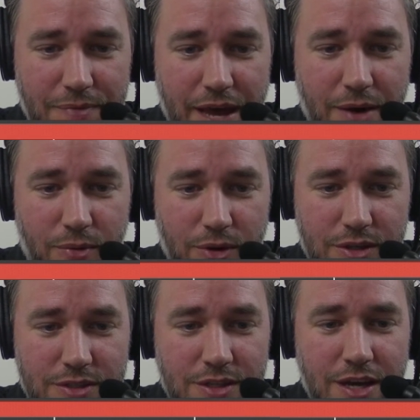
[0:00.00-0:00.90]
That
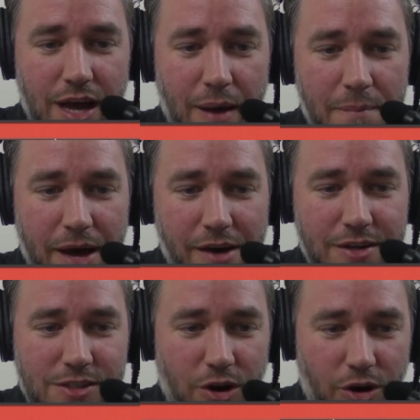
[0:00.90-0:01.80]
was about
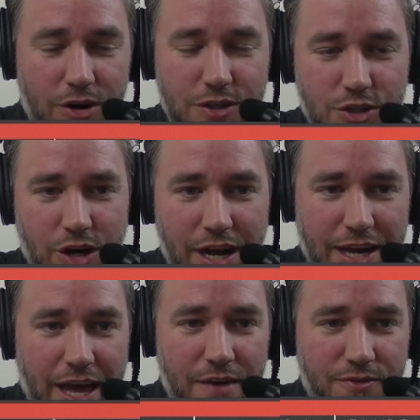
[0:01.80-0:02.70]
as hard a
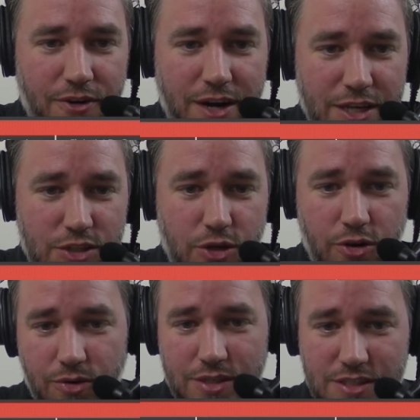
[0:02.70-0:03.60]
trying effort as you're
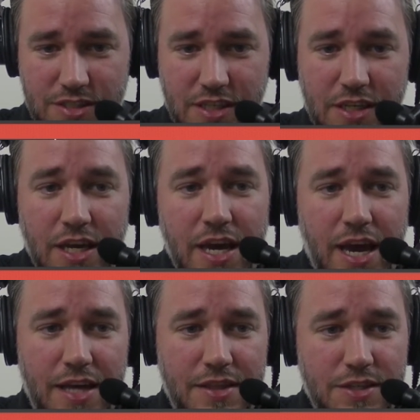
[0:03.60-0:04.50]
going to see.
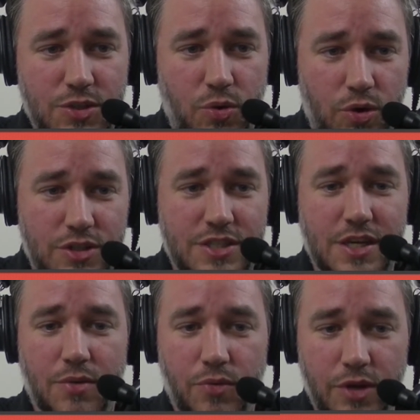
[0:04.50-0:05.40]
And this horse,
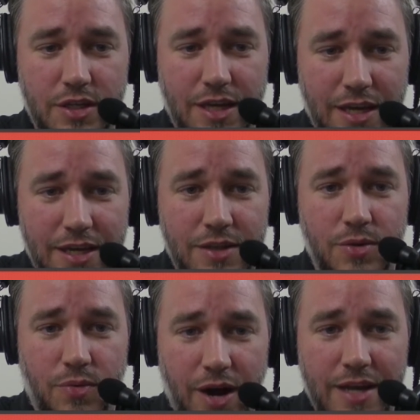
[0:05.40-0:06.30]
when in
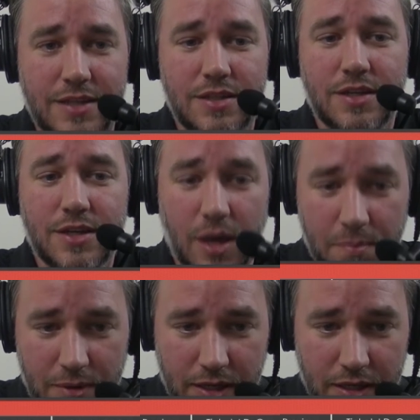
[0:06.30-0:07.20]
the right
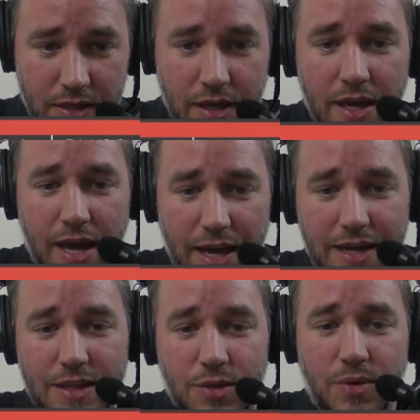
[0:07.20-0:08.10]
company
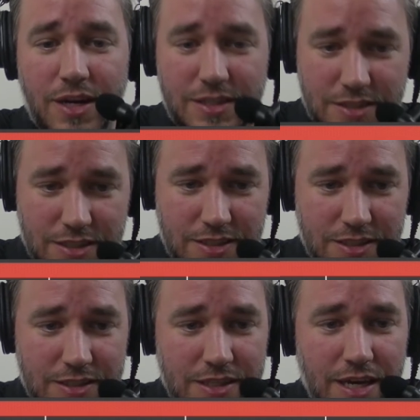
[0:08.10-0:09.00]
and at the right
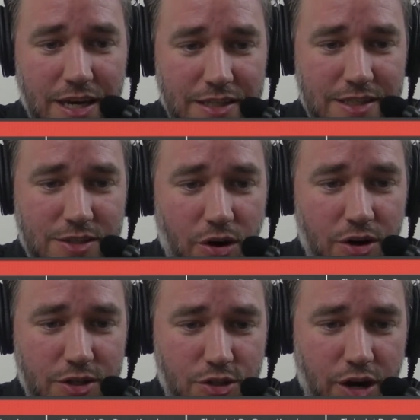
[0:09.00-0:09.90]
distance, is as
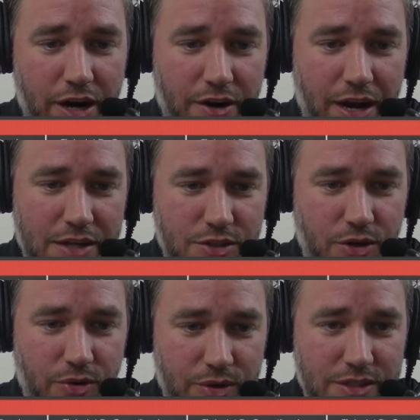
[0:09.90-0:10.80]
hard a trier as you're
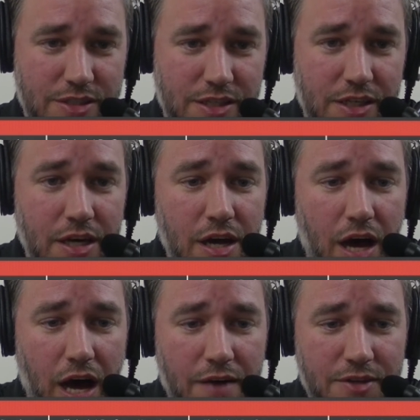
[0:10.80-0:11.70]
going to see.
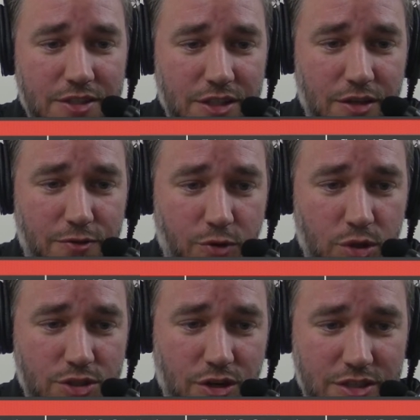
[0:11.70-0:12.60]
Obviously, the
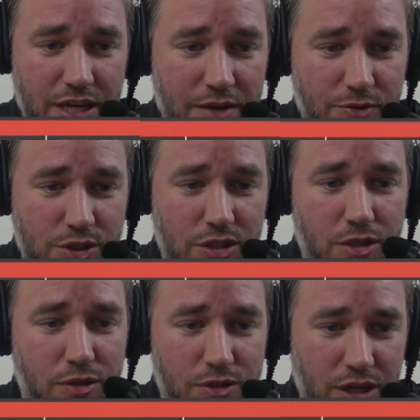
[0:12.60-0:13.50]
4-star Dave was a
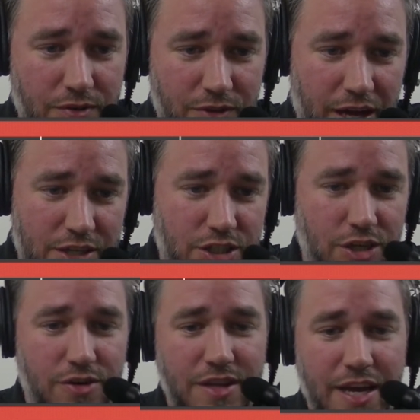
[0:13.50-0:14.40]
little tough last
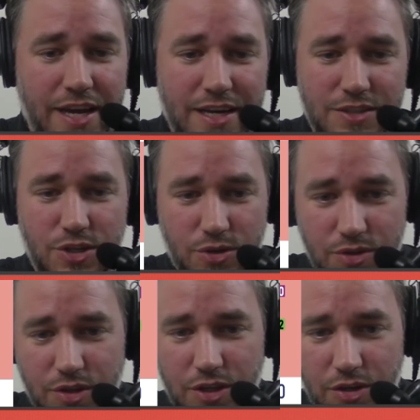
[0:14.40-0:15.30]
year, and that kind of
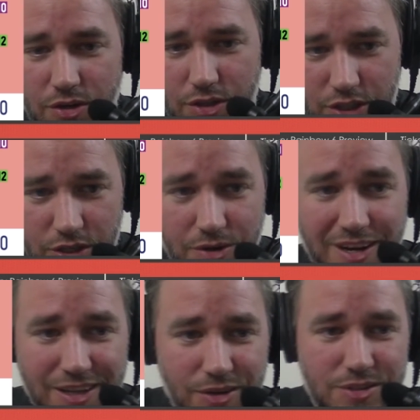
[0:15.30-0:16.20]
turned the year
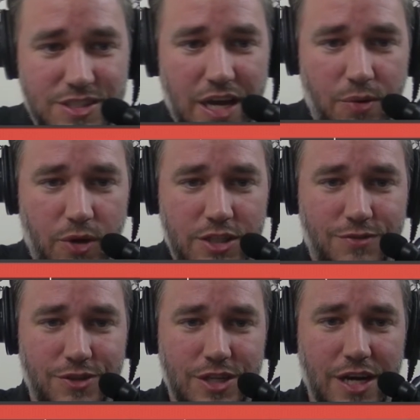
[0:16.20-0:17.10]
a little sideways
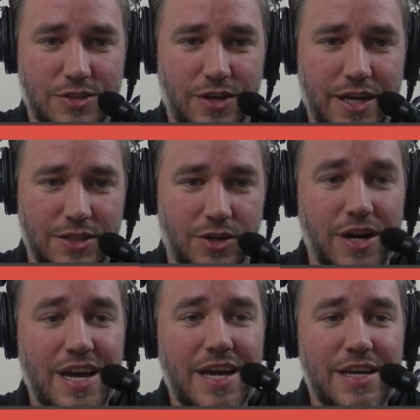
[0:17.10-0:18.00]
for Dr. Edgar.
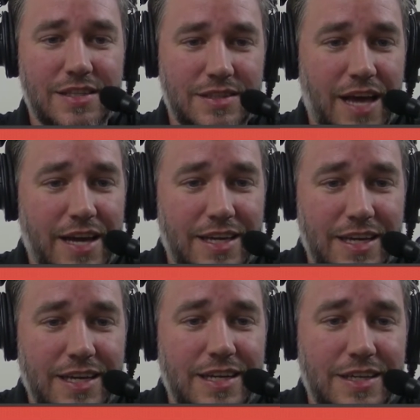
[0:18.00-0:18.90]
Not
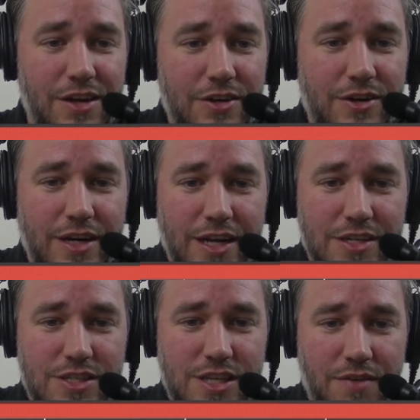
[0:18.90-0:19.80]
getting any younger at
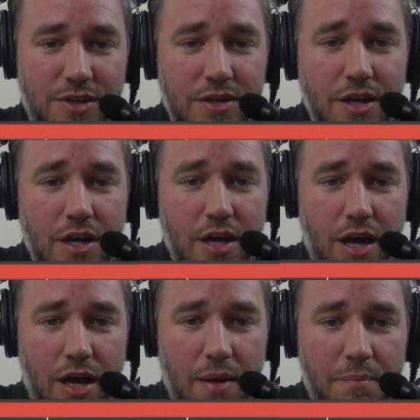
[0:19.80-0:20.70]
age 7,
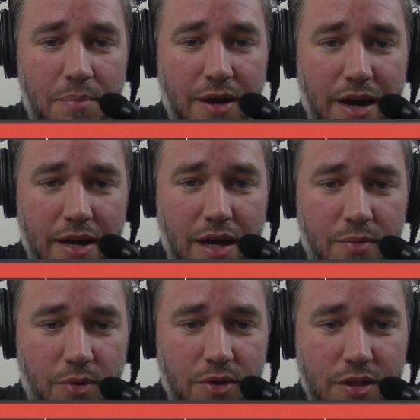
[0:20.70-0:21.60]
but I
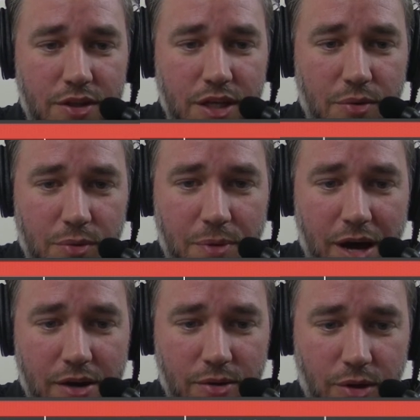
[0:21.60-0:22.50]
really think with
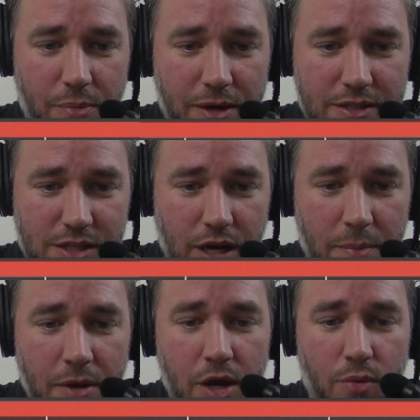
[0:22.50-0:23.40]
Paco Lopez
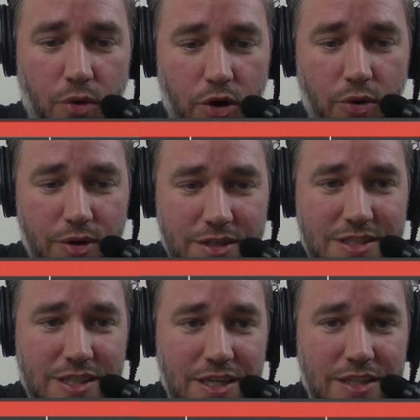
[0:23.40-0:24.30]
up, we're going to
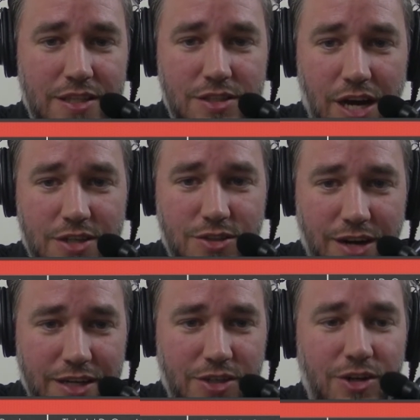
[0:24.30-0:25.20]
see Dr.
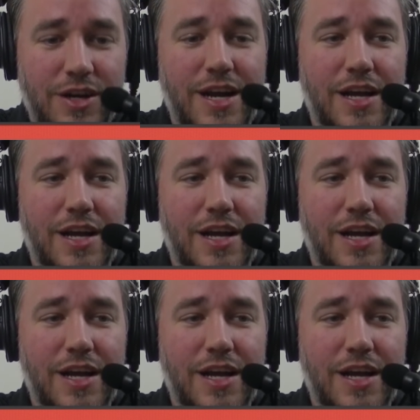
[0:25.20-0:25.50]
Edgar